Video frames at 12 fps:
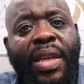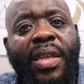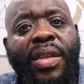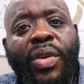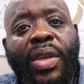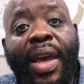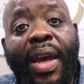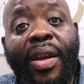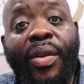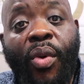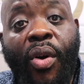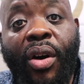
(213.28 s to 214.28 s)
You
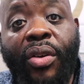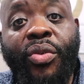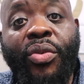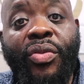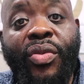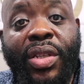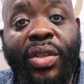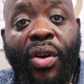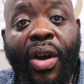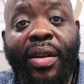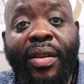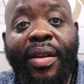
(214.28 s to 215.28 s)
cannot walk through the
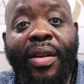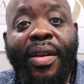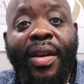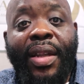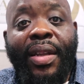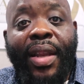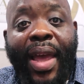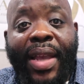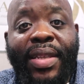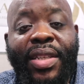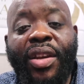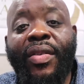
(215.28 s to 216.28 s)
resort unless
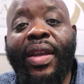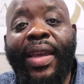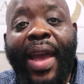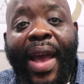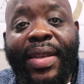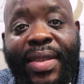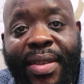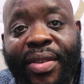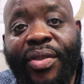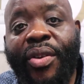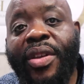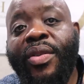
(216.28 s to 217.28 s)
you're a guest
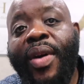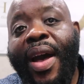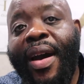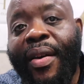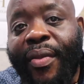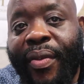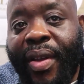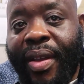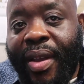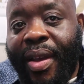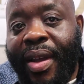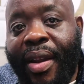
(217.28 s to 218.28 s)
or you have
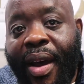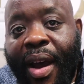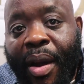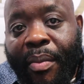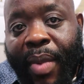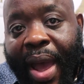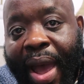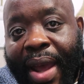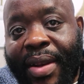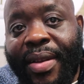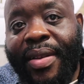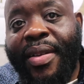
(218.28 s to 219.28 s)
an
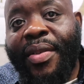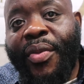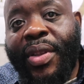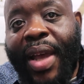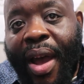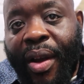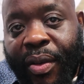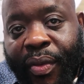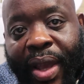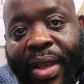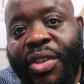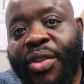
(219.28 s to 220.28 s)
armband for the
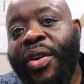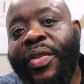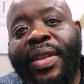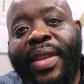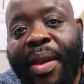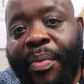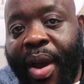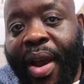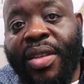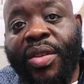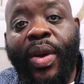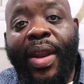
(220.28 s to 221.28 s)
Aquaventure or the day
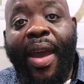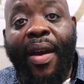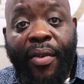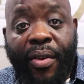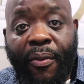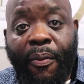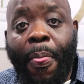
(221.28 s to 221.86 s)
pass or whatever.